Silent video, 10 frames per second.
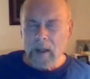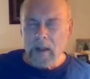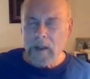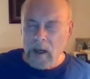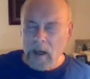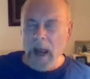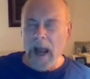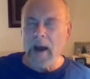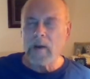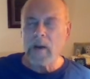to
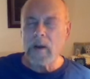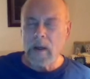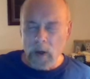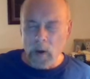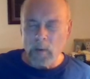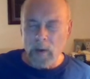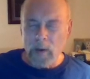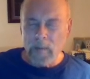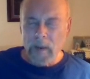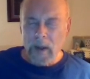somehow give it
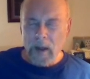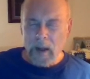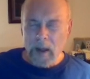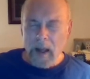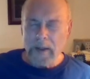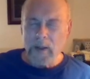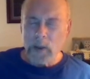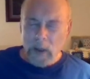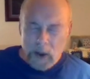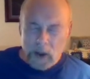over and
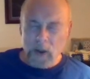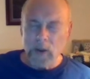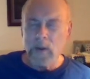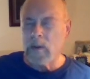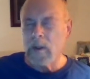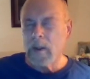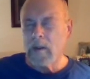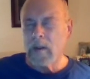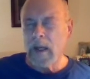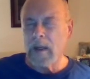trust you
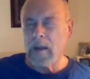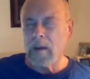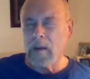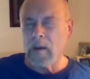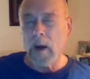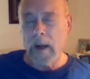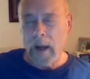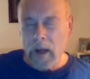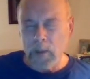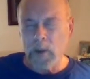that you are
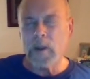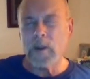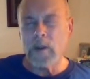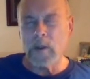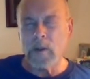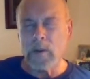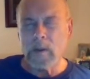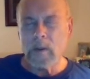able to do